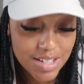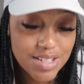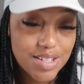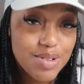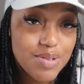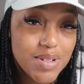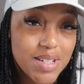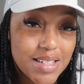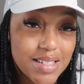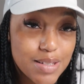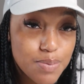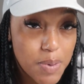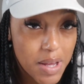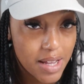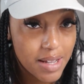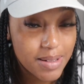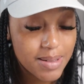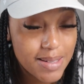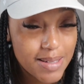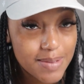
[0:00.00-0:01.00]
just don't know what to
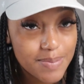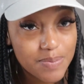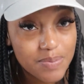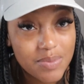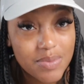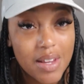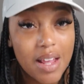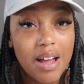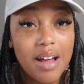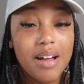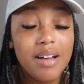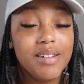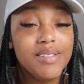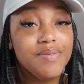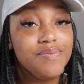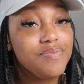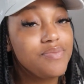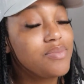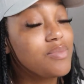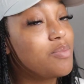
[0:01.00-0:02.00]
expect.
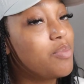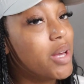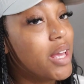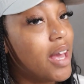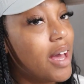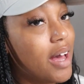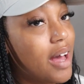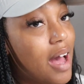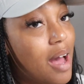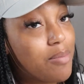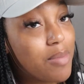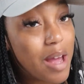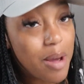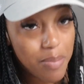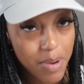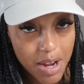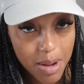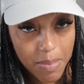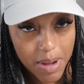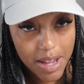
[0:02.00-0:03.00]
But yeah, I'm
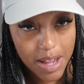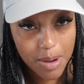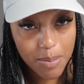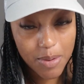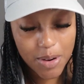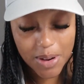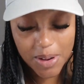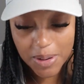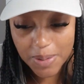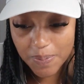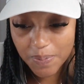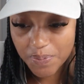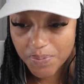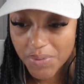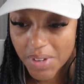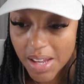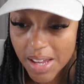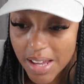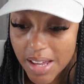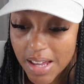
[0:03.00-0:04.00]
not bringing my camera
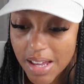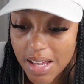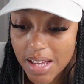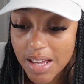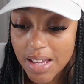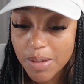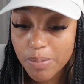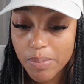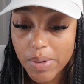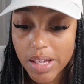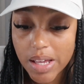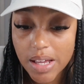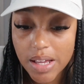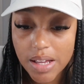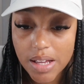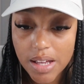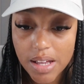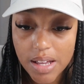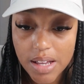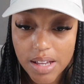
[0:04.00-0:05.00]

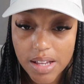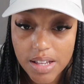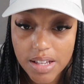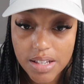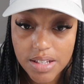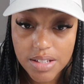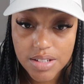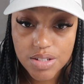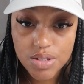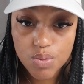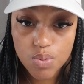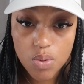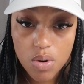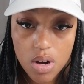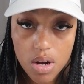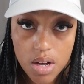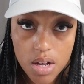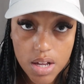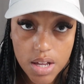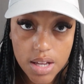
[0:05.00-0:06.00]
because
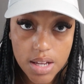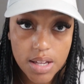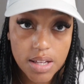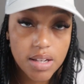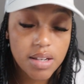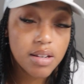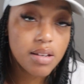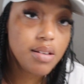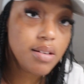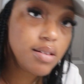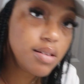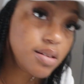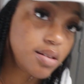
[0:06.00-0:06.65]
one,